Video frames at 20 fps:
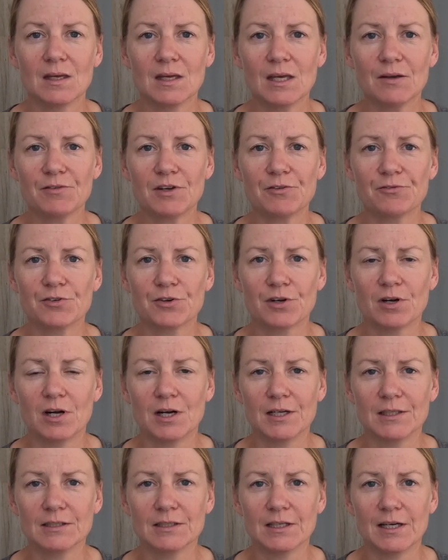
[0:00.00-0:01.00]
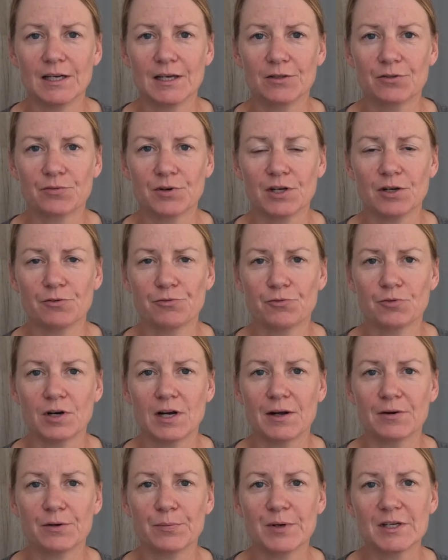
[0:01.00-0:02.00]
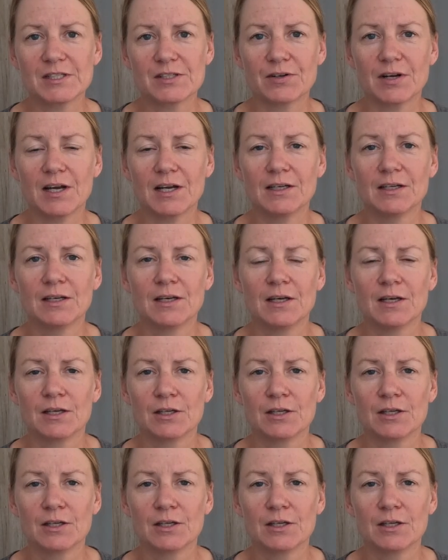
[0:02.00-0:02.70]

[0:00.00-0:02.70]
even if you're on a 3 or 4 hour bus ride,